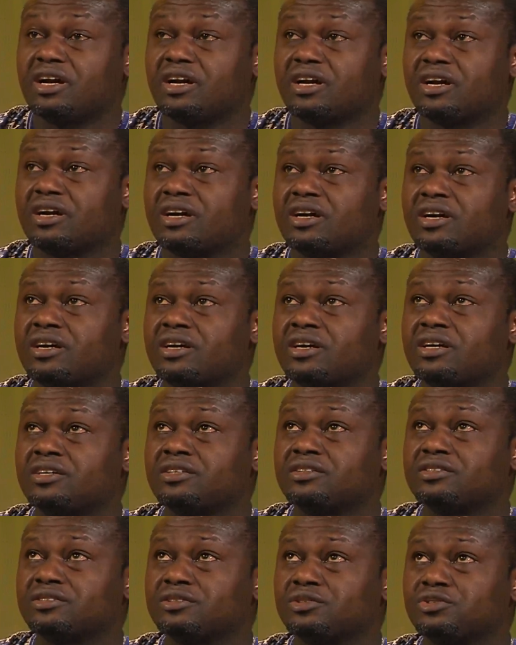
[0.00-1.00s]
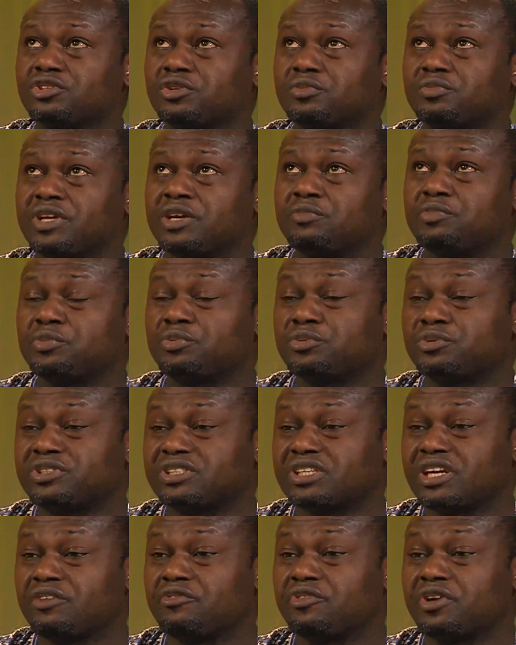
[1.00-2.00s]
You know, sometimes people
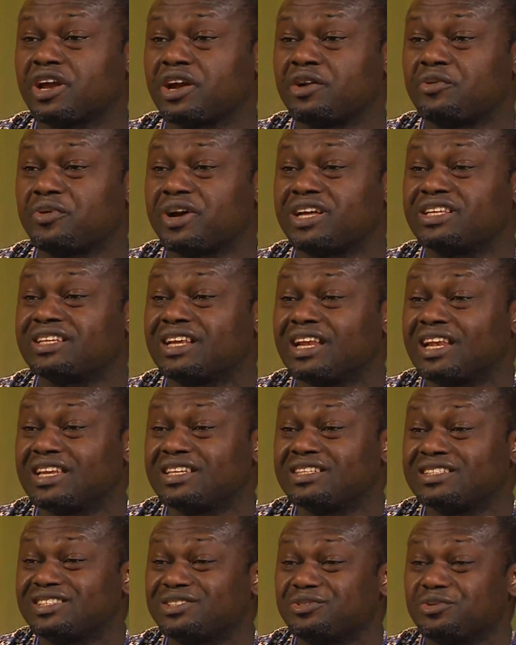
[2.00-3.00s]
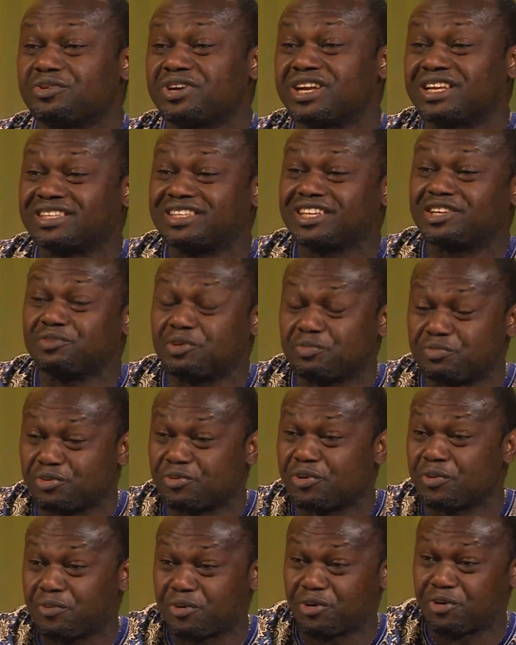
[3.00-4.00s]
say Africa, we are the least oriented
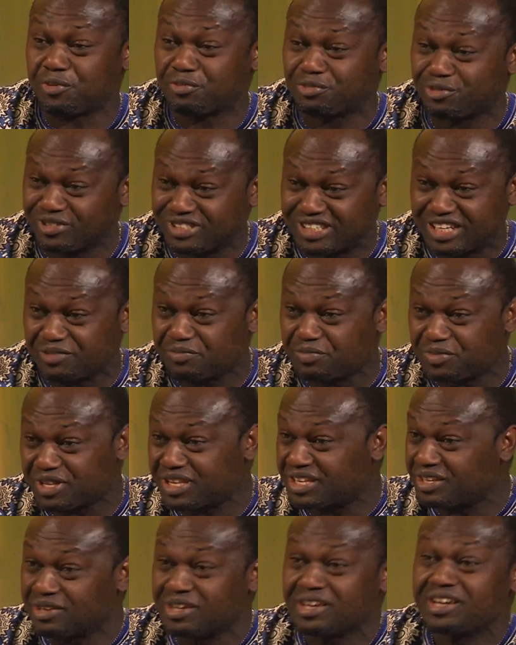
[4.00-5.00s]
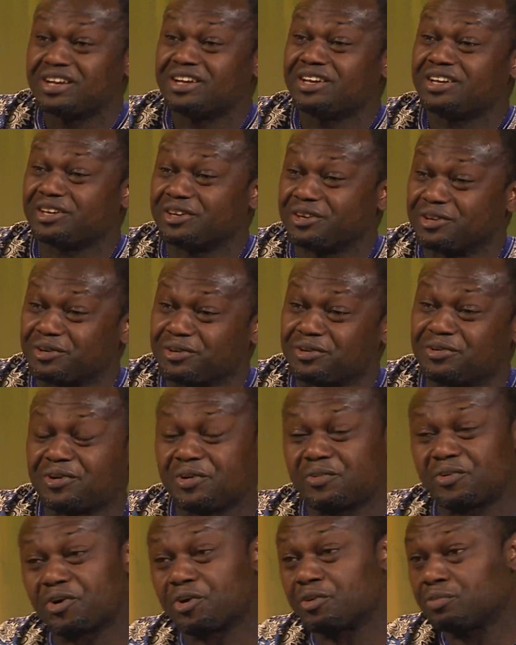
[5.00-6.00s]
people when we come to Germany. You
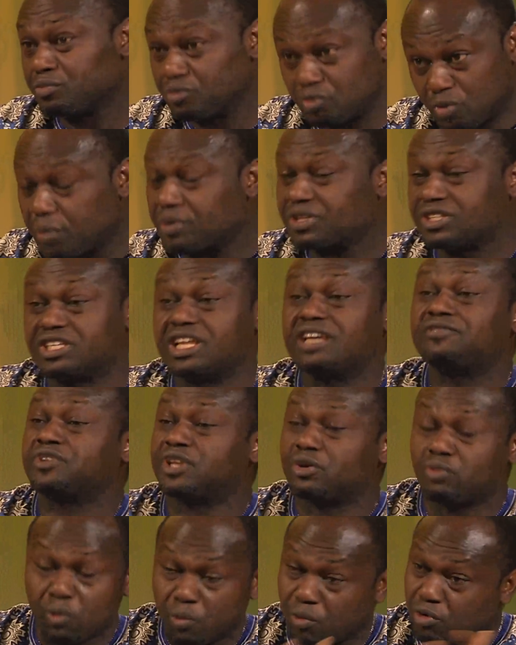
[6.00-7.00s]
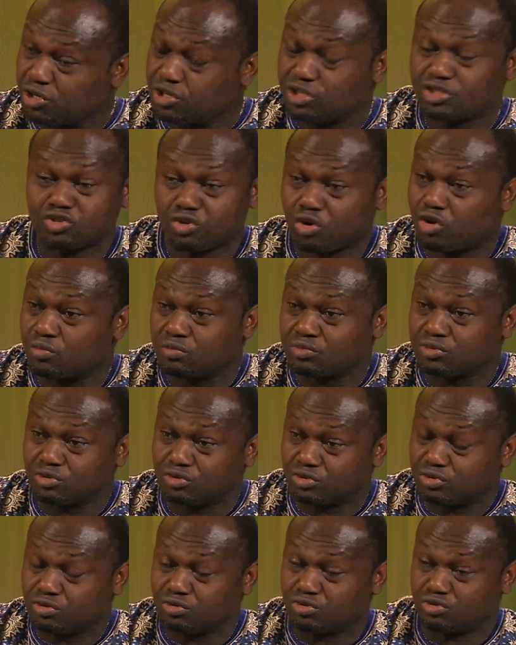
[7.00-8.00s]
know, definitely when we just come
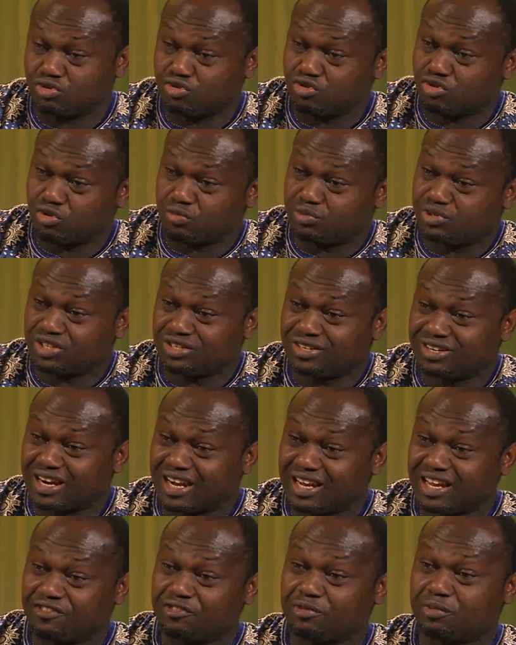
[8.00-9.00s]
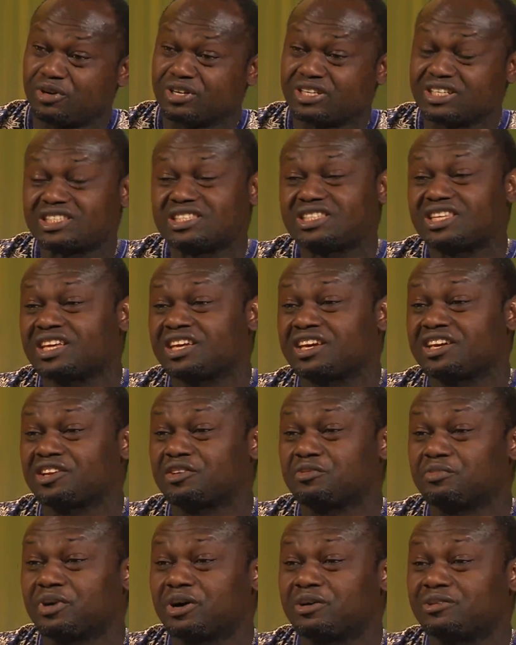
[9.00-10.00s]
to Europe generally, everybody's thinking
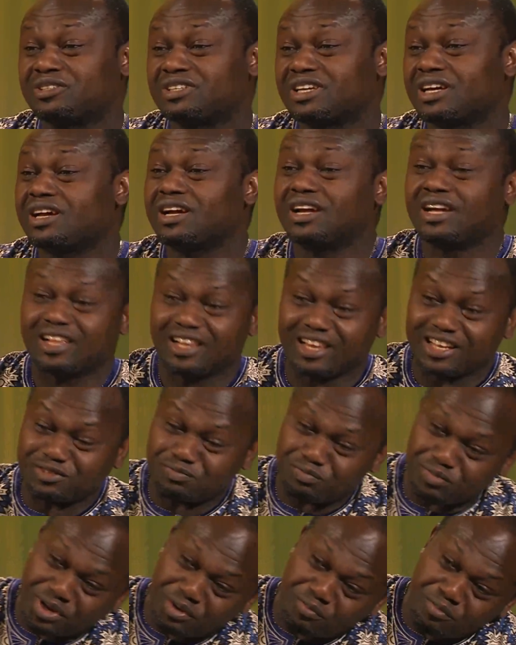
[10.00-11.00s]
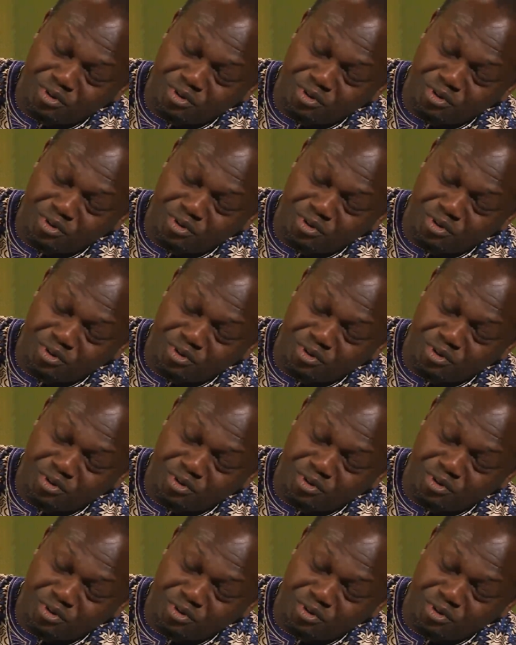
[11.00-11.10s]
about, let's make